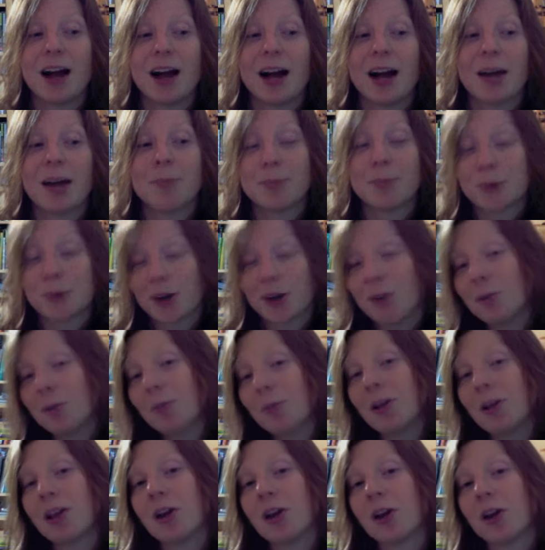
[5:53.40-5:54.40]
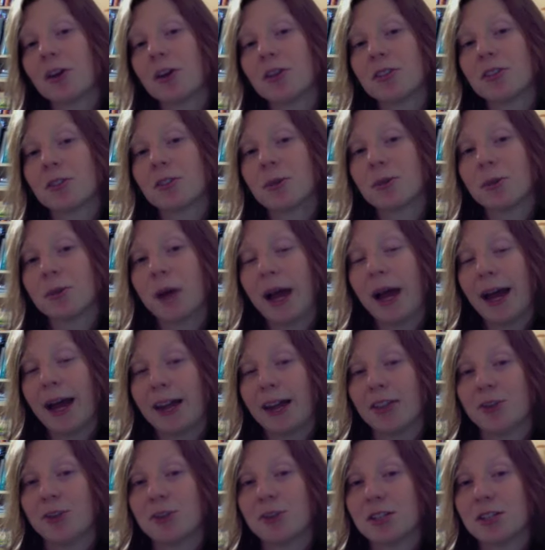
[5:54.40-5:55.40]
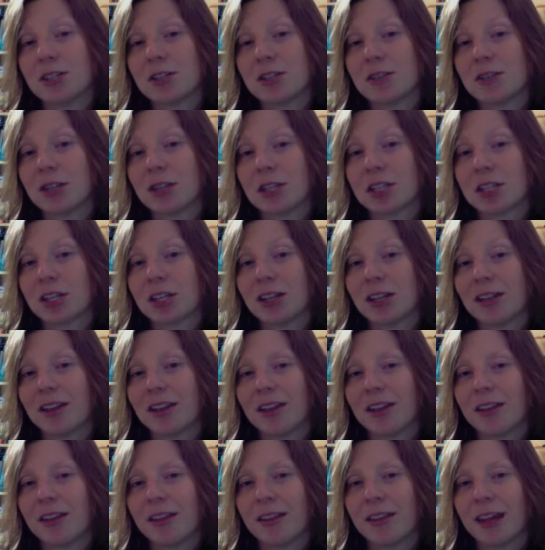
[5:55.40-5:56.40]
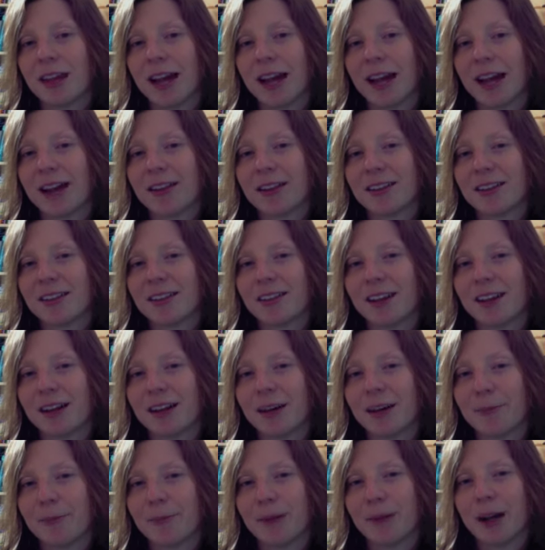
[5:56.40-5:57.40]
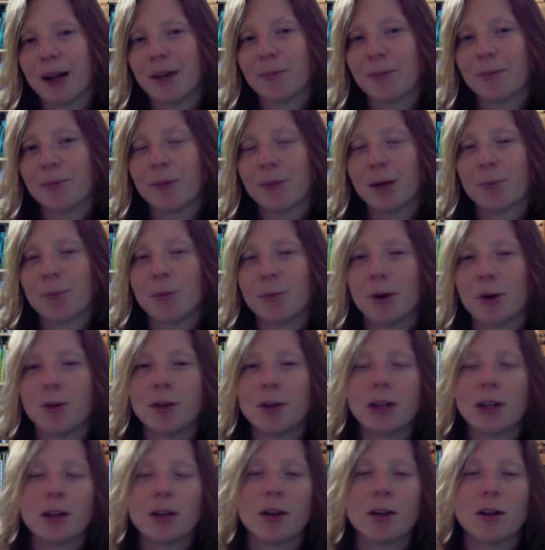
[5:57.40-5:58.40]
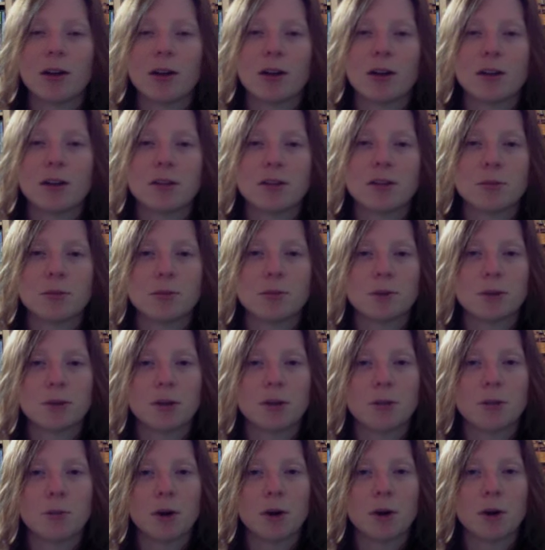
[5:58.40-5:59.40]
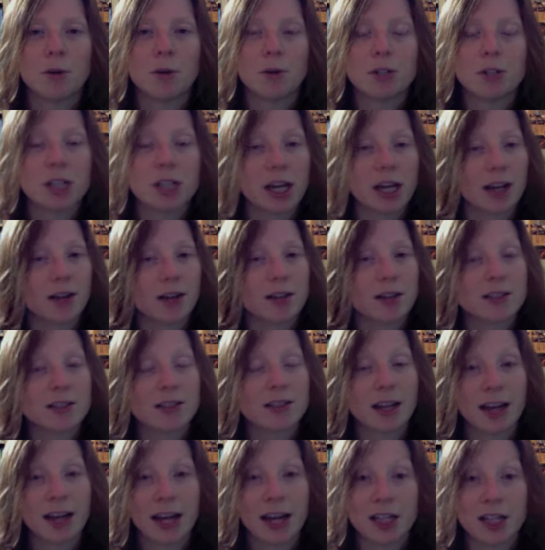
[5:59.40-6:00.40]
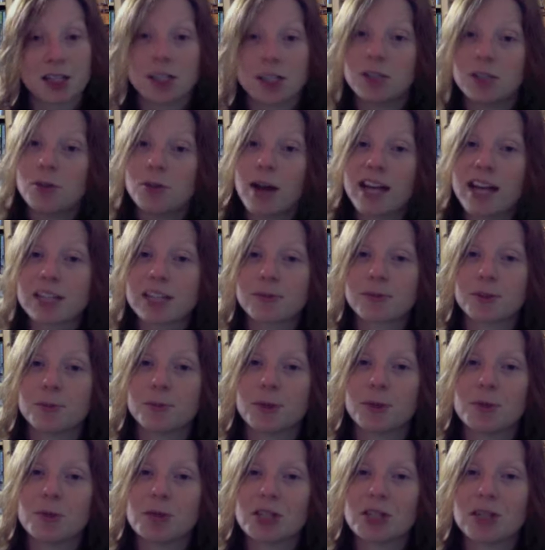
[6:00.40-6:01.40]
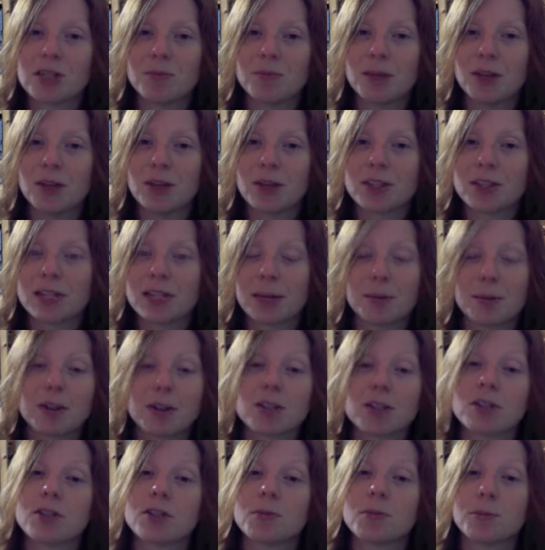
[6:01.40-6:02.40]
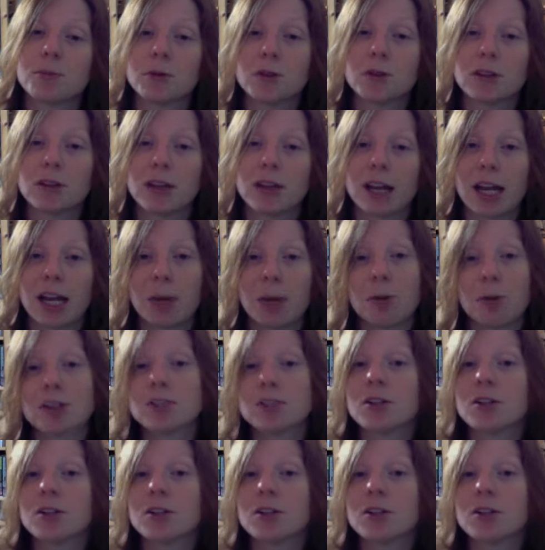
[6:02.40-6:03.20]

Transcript: I'm probably going to add the restriction that I'm only going to promo channels that actually do ask for permission, because I want to support that, I want to